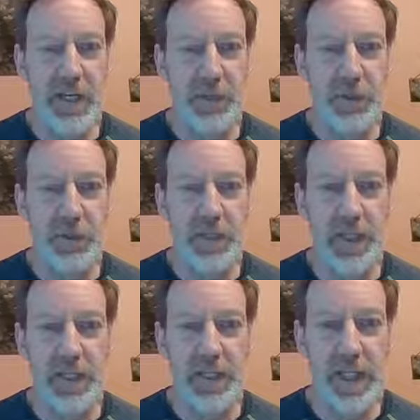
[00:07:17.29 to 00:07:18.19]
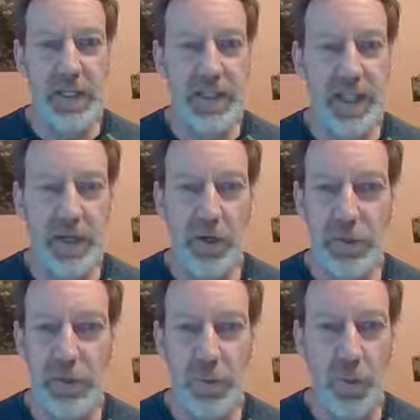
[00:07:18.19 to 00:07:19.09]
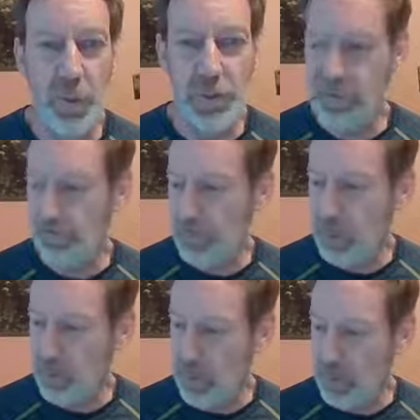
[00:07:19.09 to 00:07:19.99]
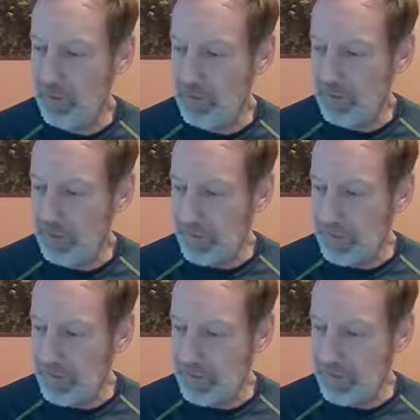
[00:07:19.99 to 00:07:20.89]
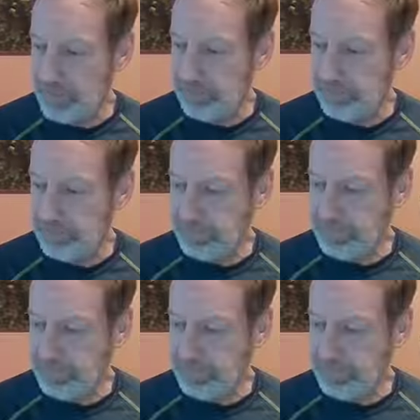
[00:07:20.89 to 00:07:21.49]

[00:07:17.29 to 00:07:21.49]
associated, that that also works out very well. Um,